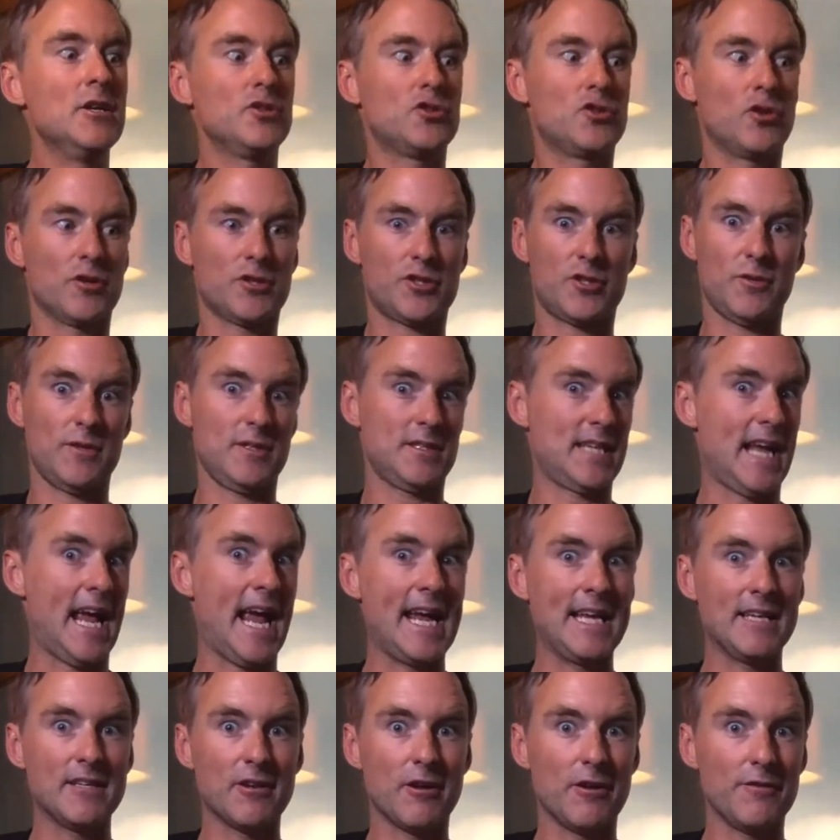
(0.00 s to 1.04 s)
Joshua's
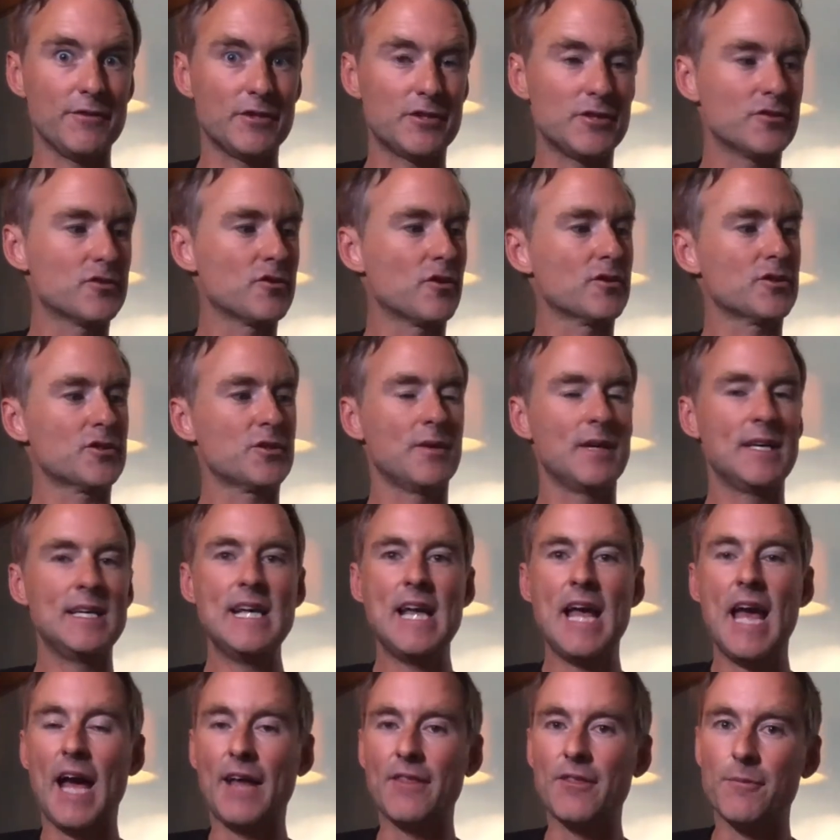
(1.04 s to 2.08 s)
handed over to Joshua,
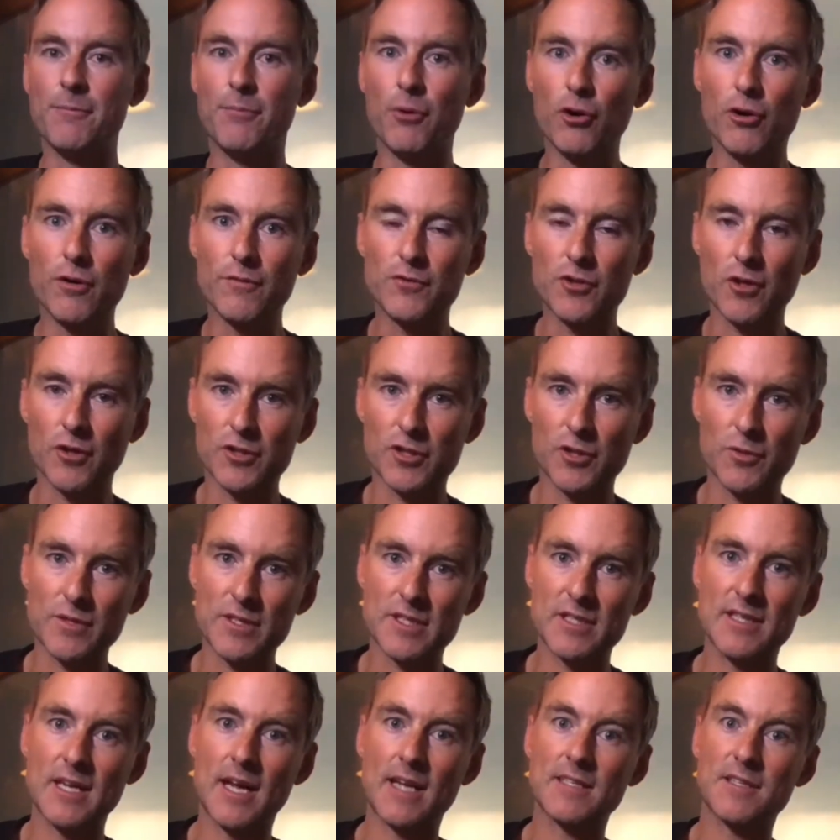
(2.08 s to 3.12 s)
and the book of Joshua
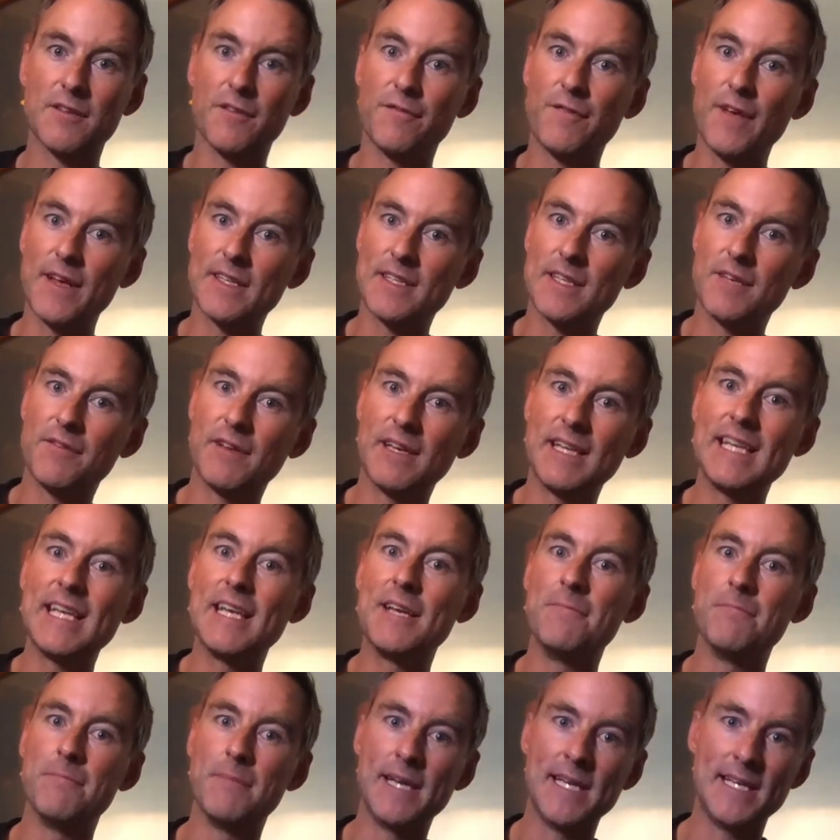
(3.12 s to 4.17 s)
starts effectively
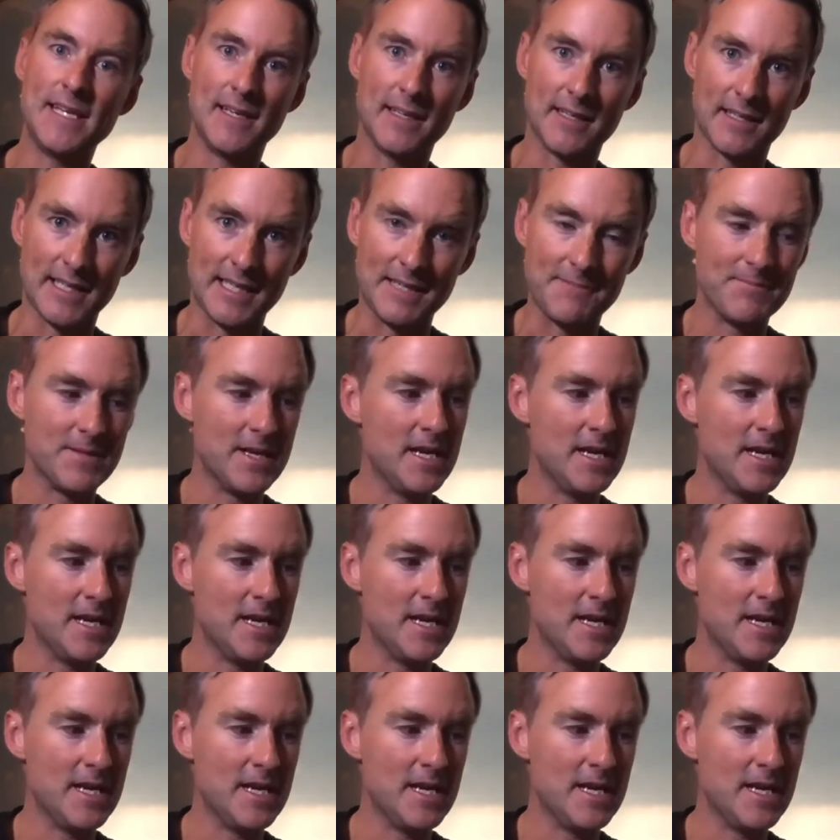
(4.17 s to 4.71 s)
immediately.